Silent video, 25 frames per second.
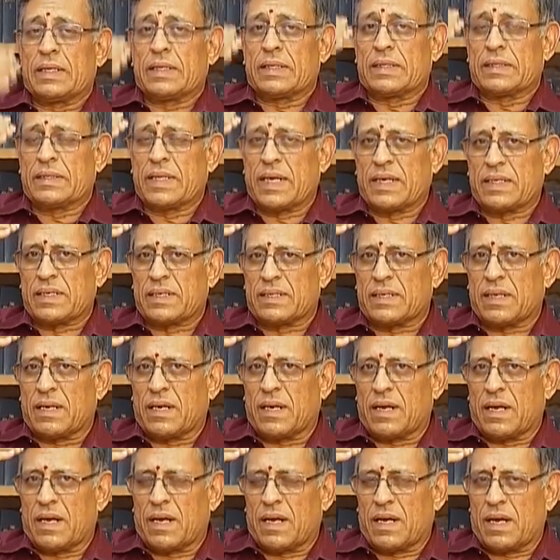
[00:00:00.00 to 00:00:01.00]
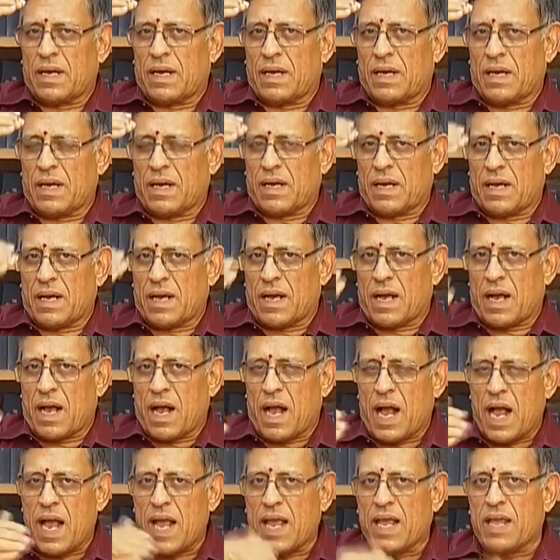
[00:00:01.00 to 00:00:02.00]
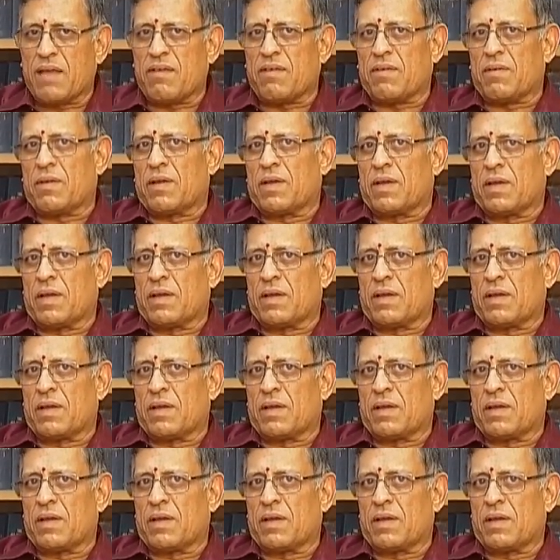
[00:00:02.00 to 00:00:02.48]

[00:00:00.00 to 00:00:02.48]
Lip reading: that high